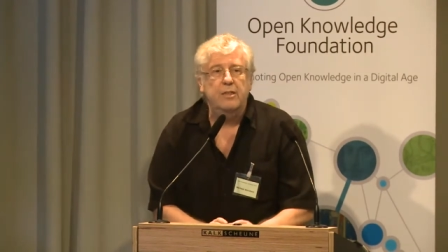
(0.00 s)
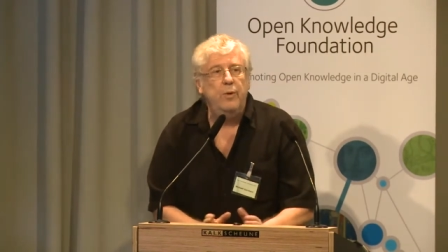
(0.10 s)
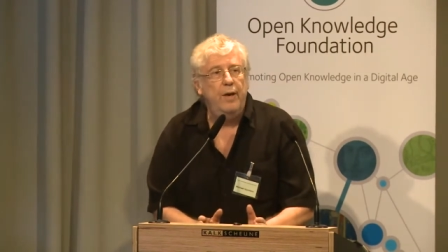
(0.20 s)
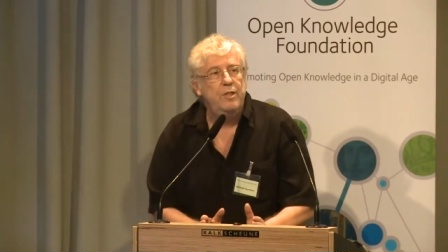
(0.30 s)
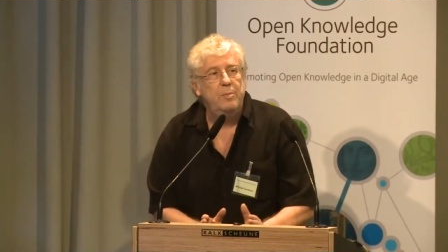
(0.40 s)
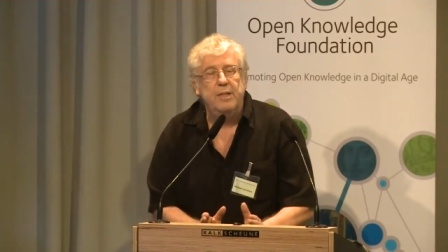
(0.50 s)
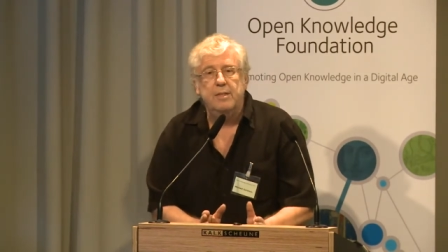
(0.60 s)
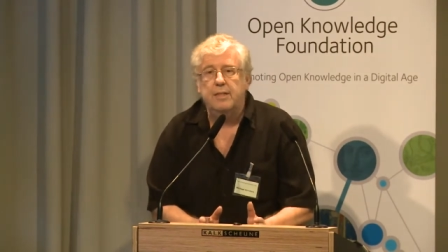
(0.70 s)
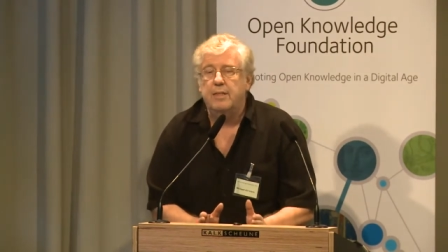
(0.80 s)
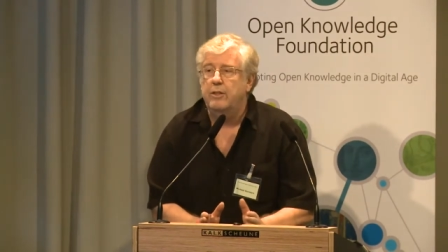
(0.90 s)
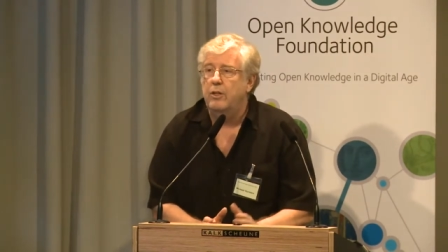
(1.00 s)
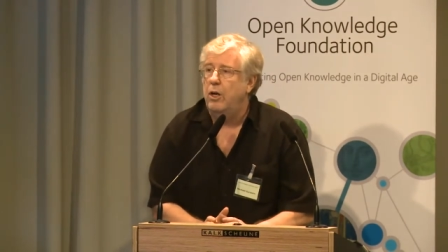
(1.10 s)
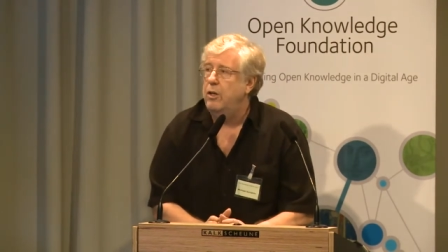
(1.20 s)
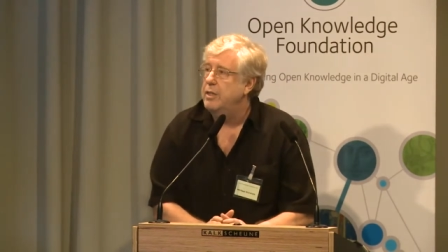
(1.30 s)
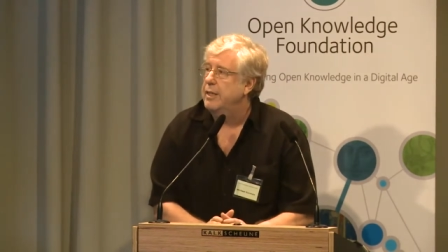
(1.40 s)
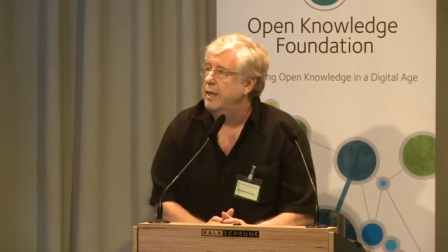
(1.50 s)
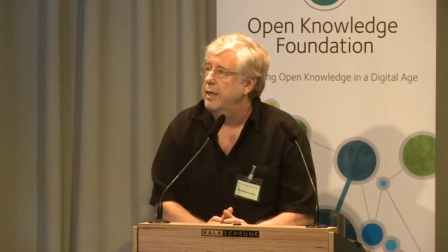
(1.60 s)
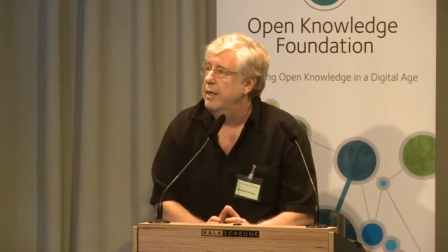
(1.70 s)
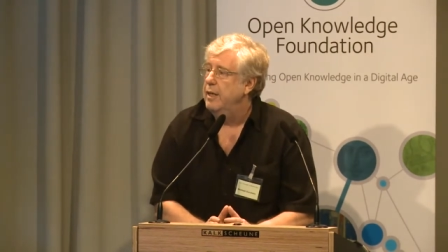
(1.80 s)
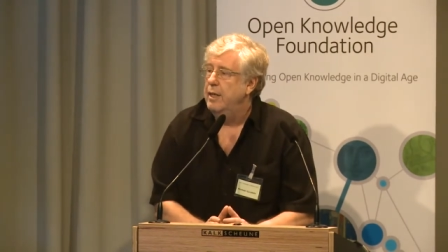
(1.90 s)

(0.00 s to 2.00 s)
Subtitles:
Do we have to spend $600 to get an